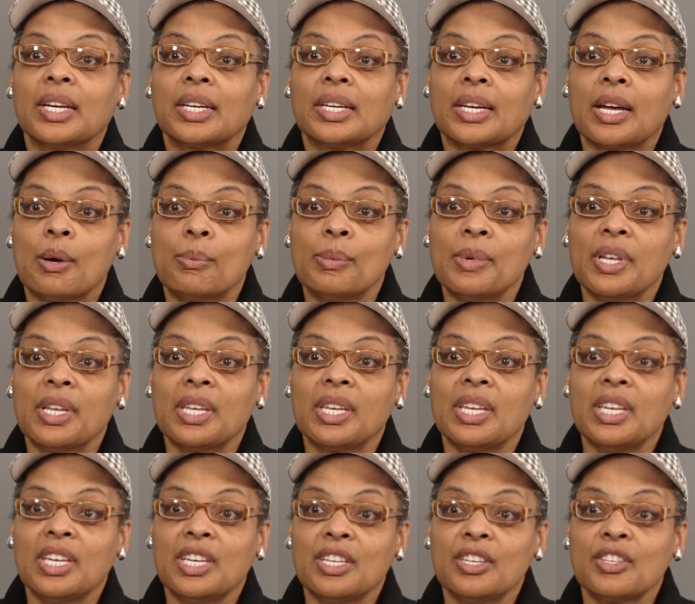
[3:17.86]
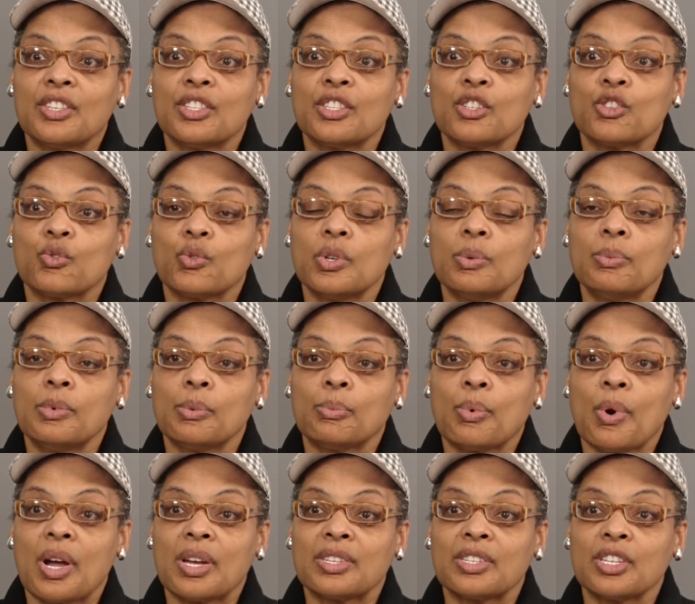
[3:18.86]
coming into the treatment
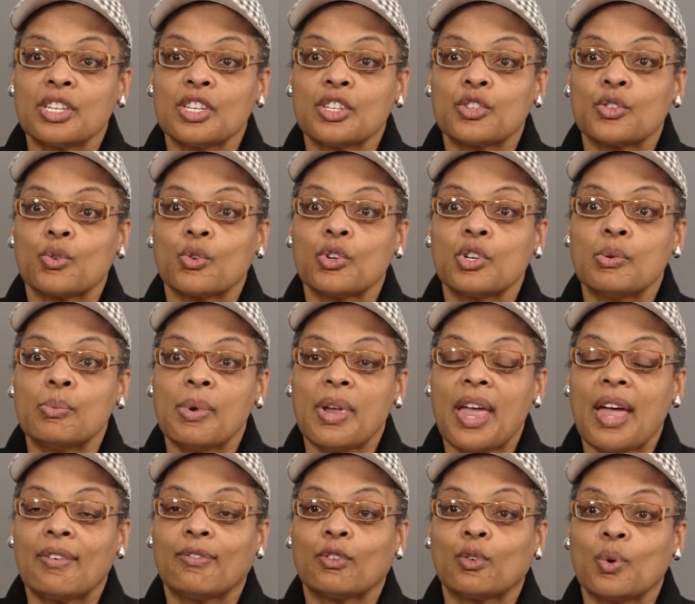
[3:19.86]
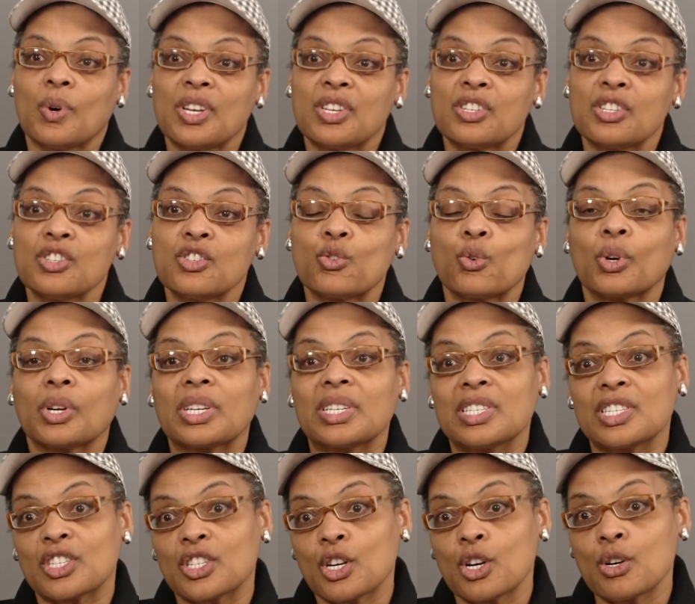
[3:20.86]
process, or you may have questions or
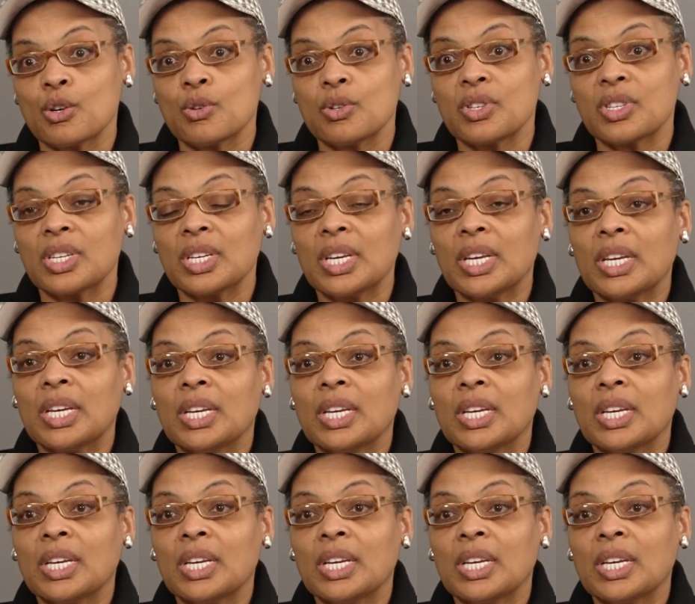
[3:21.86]
concerns,